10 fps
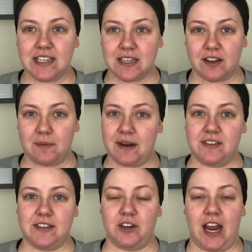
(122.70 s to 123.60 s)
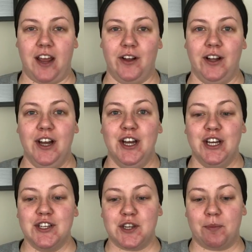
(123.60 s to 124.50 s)
guys at a little bit of a different angle.
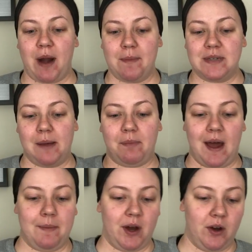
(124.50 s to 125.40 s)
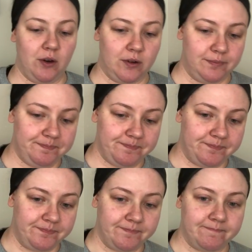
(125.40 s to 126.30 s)
So you're propped up on about
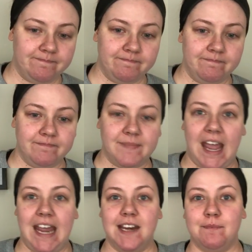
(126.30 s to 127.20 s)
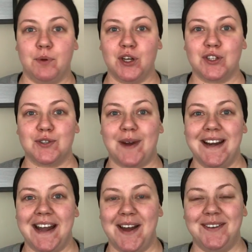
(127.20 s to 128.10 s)
8 books
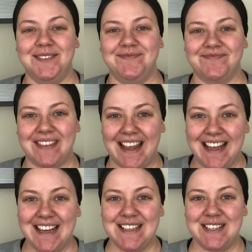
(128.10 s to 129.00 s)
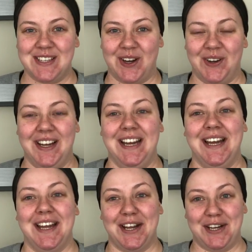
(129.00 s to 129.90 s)
right now. So
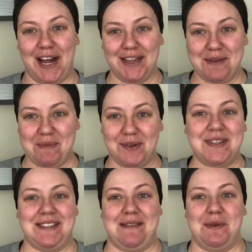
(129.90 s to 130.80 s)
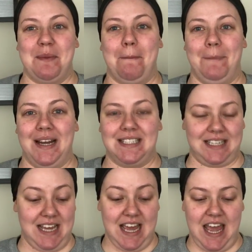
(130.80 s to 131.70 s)
not the most stable, but
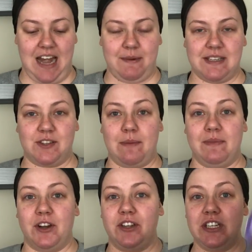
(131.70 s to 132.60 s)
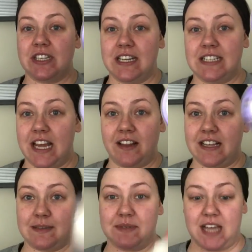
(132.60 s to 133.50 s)
anyway, so I'm literally just gonna take
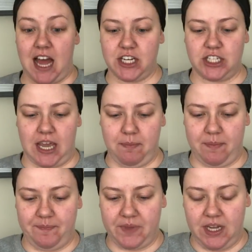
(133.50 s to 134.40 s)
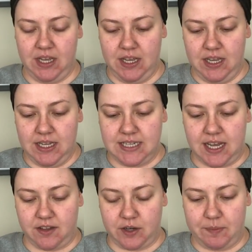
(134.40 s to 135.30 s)
like some Scotch tape,
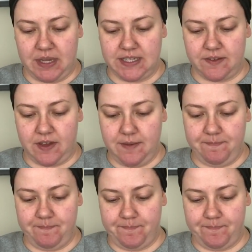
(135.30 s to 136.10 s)
take a little piece of it,